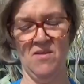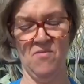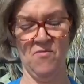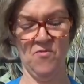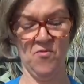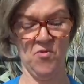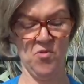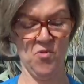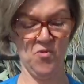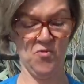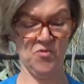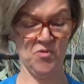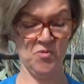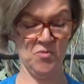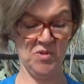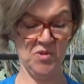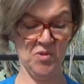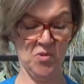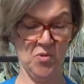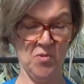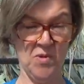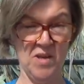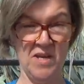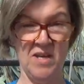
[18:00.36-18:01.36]
involved
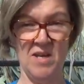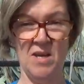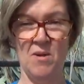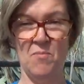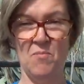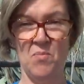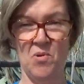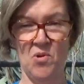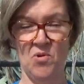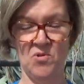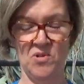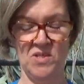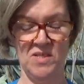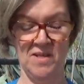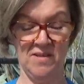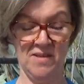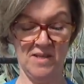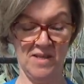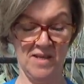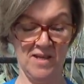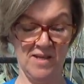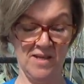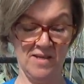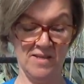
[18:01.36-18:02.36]
with the Queen and plotting
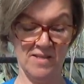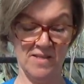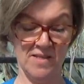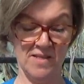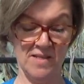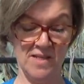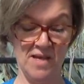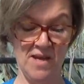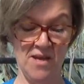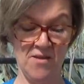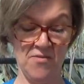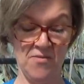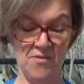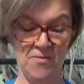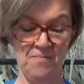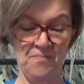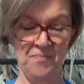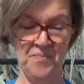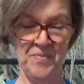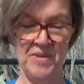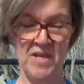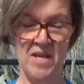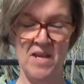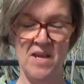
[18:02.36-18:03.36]
the King's death.
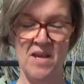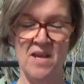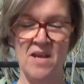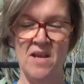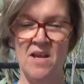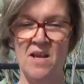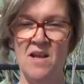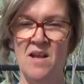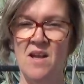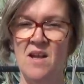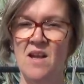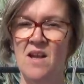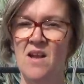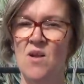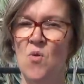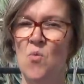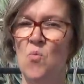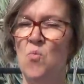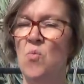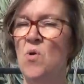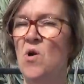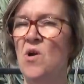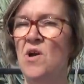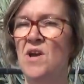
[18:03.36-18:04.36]

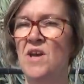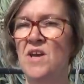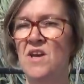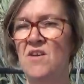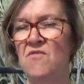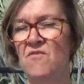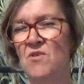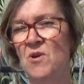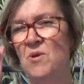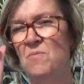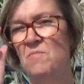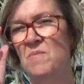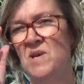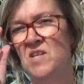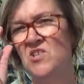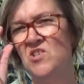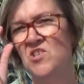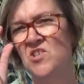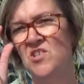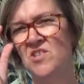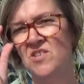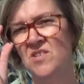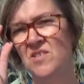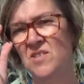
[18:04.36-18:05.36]
Why have I
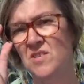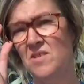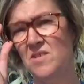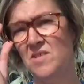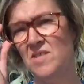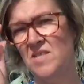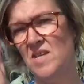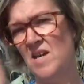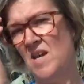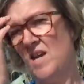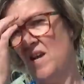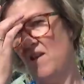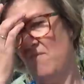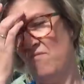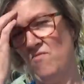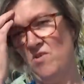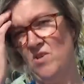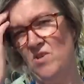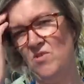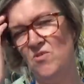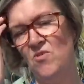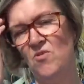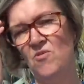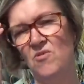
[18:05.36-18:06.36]
mentioned Sir
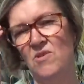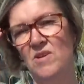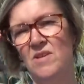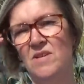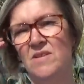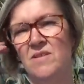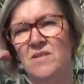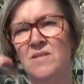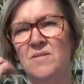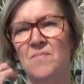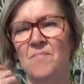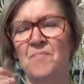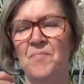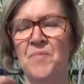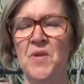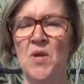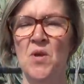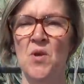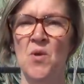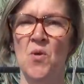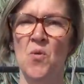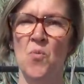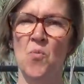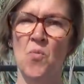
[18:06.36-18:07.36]
Henry Norris?
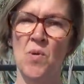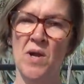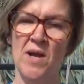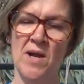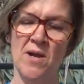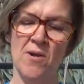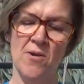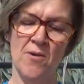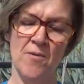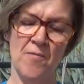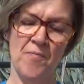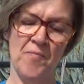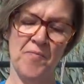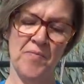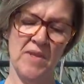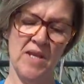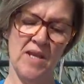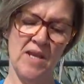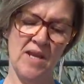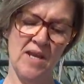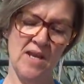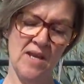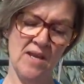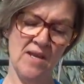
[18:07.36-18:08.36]
Well,
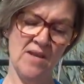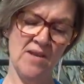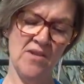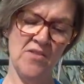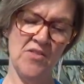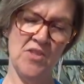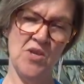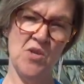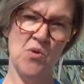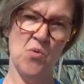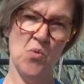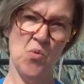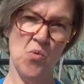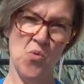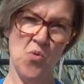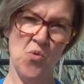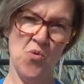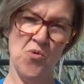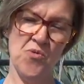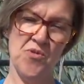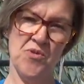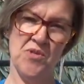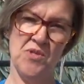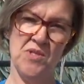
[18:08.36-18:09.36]
in the
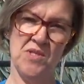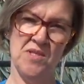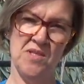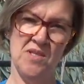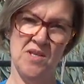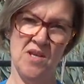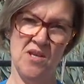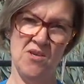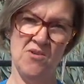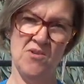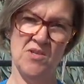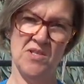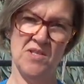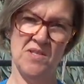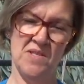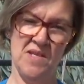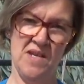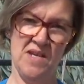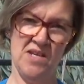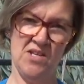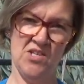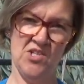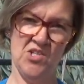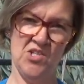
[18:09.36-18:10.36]
author's note
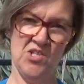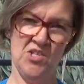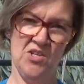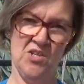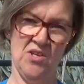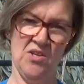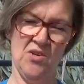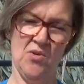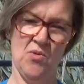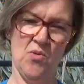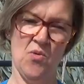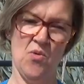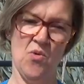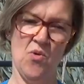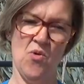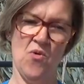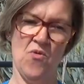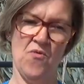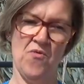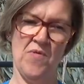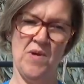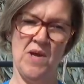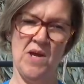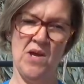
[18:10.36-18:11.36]
section
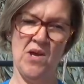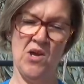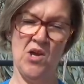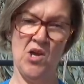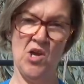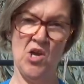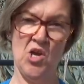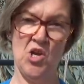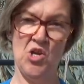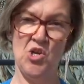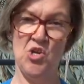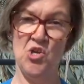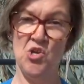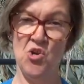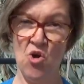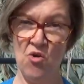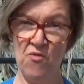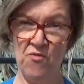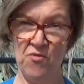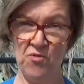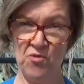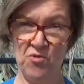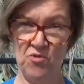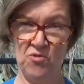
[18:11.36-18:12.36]
of her
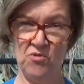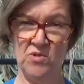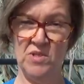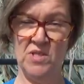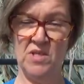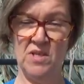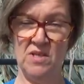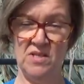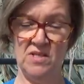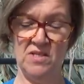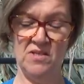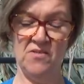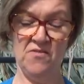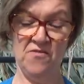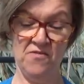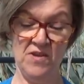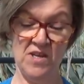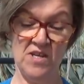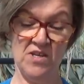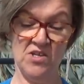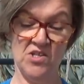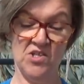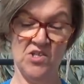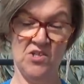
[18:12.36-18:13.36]
novel, so it's a
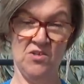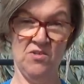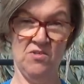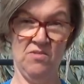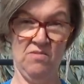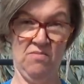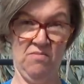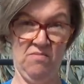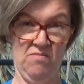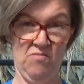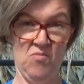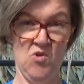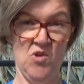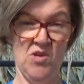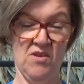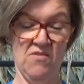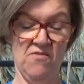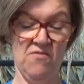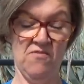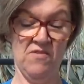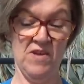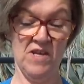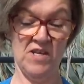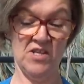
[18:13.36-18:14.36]
fiction, work
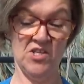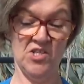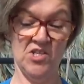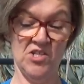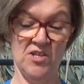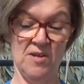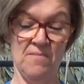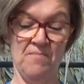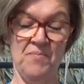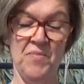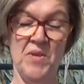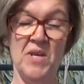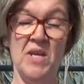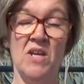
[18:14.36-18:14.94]
of fiction,